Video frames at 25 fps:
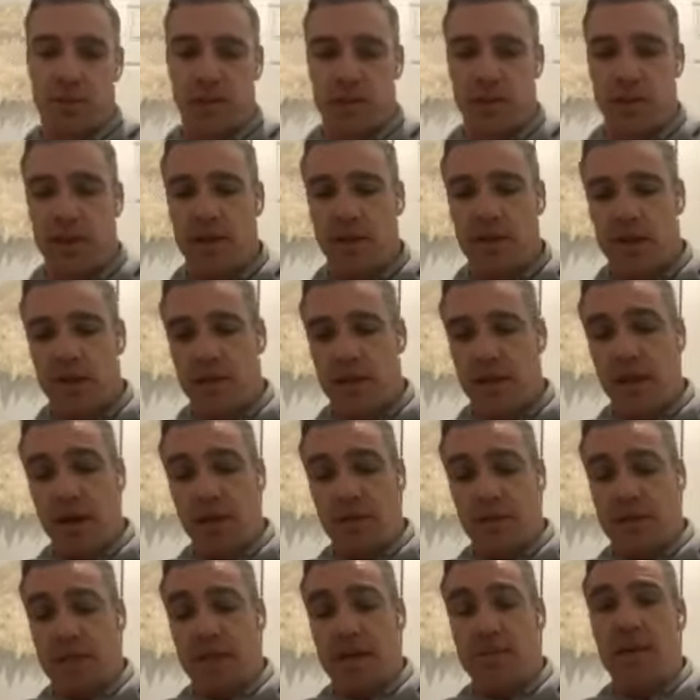But yeah, it
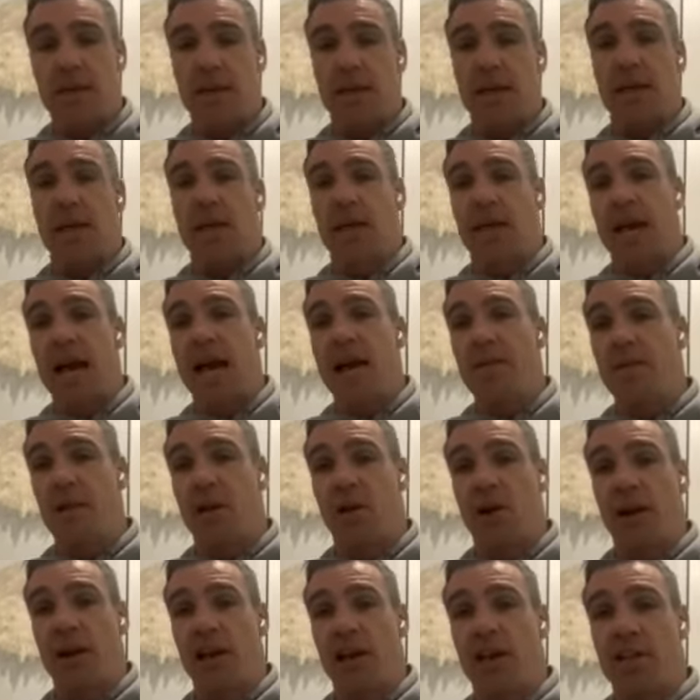was a game that
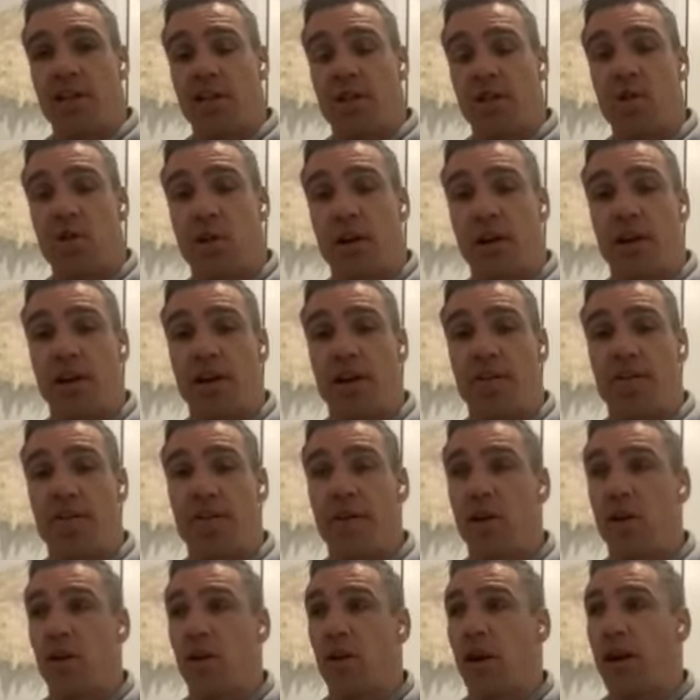I enjoyed, and I
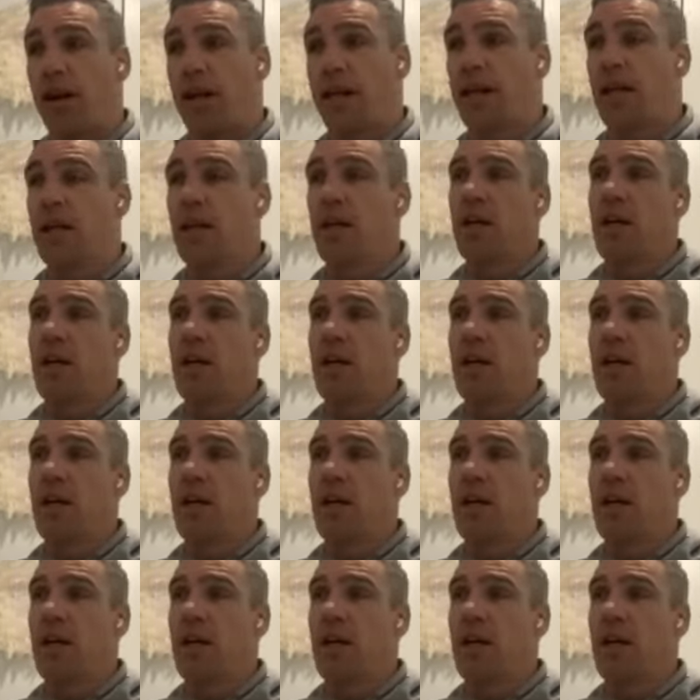felt like